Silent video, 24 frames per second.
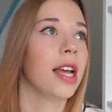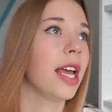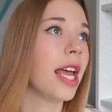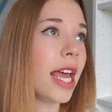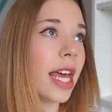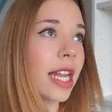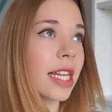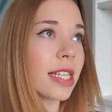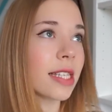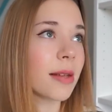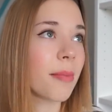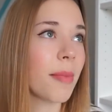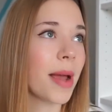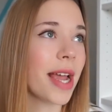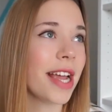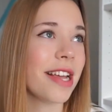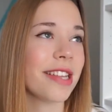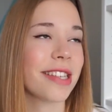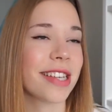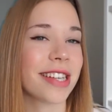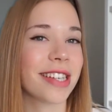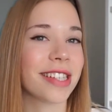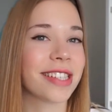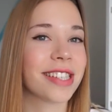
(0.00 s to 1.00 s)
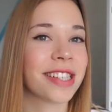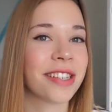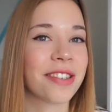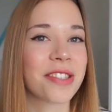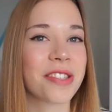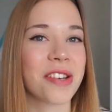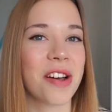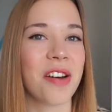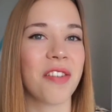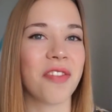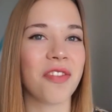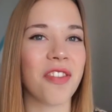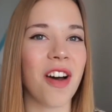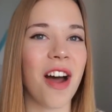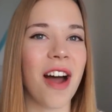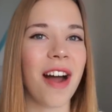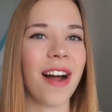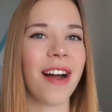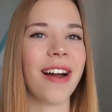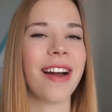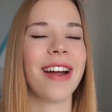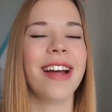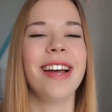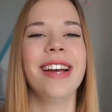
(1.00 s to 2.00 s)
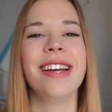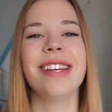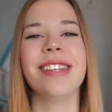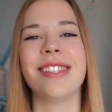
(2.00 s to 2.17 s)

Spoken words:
it is amazing until so far.